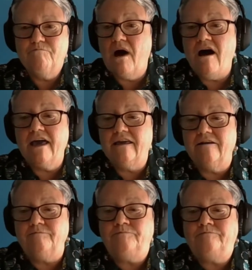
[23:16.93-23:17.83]
By
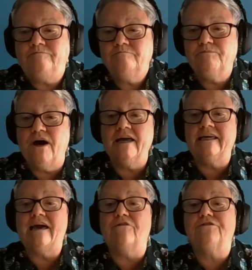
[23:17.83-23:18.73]
buying
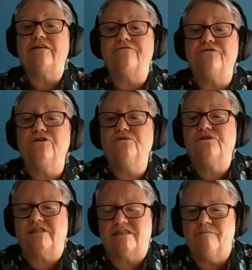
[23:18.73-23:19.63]
healthy
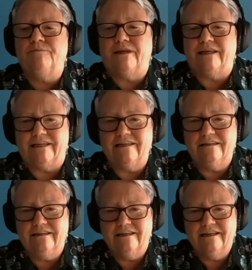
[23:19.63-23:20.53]
food
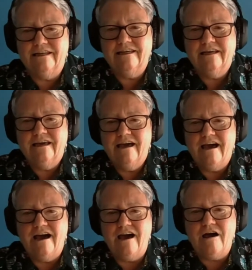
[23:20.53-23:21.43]
simply
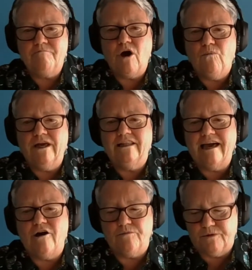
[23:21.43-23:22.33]
will
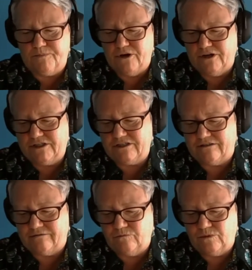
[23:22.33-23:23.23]
help the
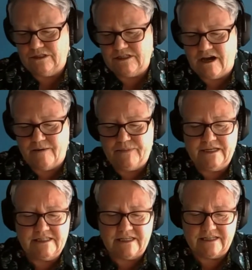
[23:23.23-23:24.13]
person with
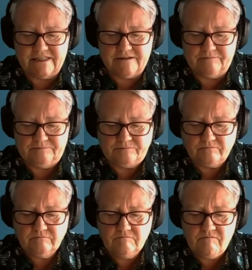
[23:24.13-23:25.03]
diabetes.
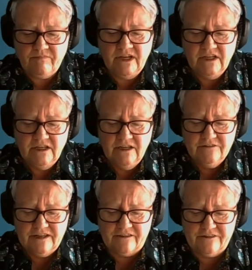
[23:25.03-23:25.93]

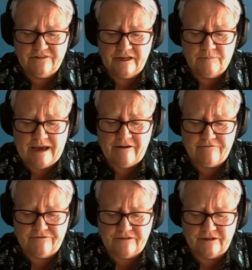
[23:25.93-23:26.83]
The other thing about
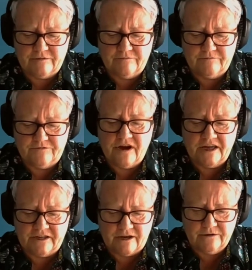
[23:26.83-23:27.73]

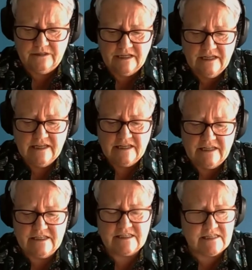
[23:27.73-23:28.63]
whānau
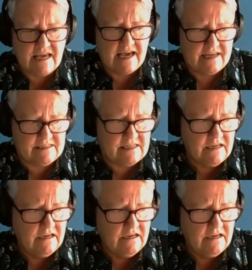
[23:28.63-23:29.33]
is that